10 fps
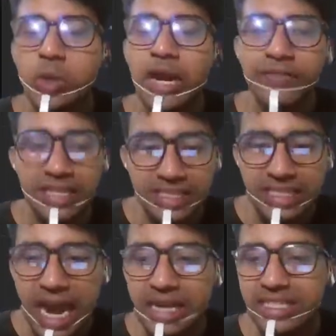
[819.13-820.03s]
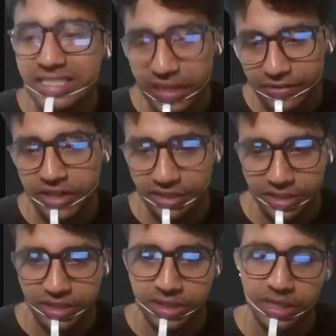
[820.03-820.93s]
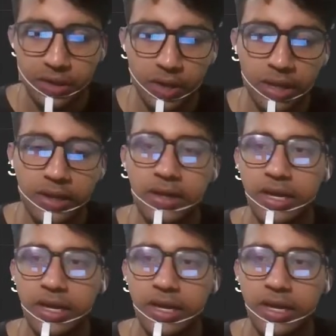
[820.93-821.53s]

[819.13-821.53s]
you have understand this definition. Okay,